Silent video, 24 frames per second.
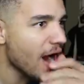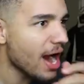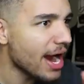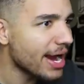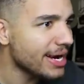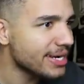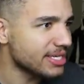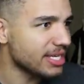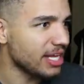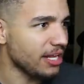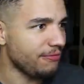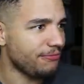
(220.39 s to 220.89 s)

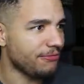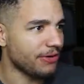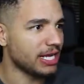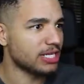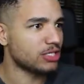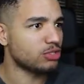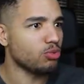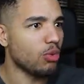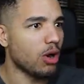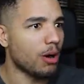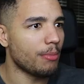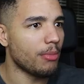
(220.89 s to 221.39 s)
right,
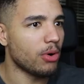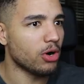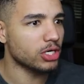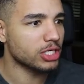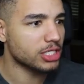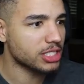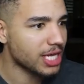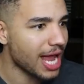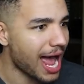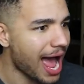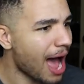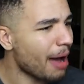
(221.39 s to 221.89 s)
defense, one more
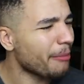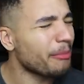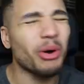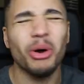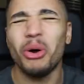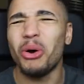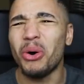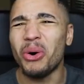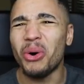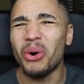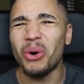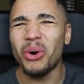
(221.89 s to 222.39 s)
stop.
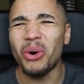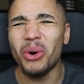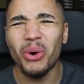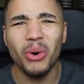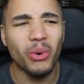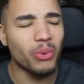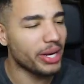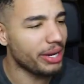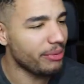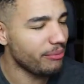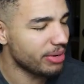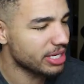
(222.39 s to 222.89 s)
Oh,
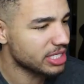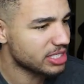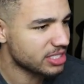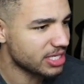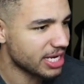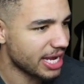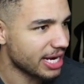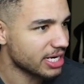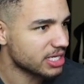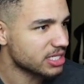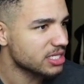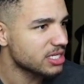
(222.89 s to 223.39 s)
we missed
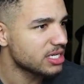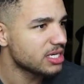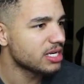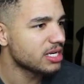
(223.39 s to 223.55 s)
that.